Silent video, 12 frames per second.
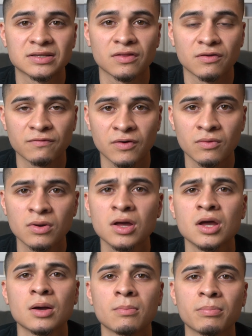of the phone,
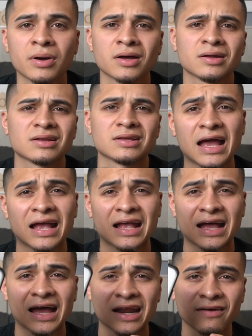but I
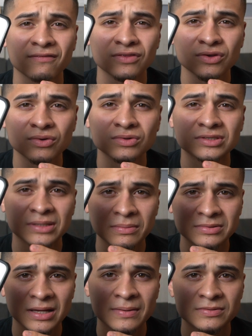kind of do
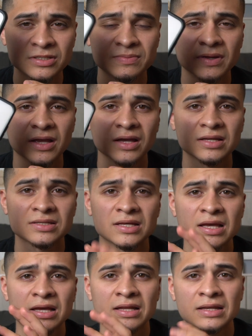sometimes, just because
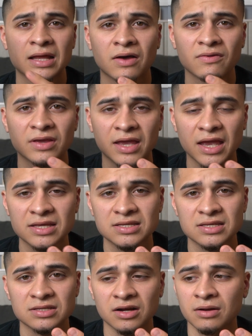now the
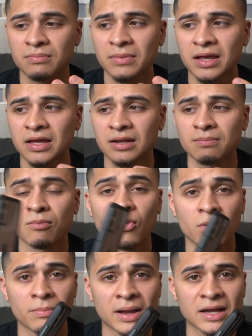cases are made
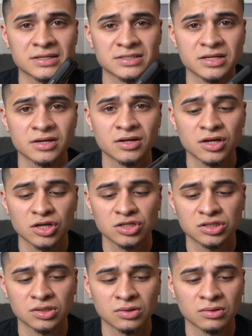more boxier.
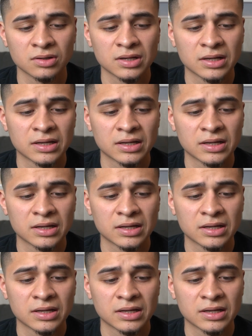So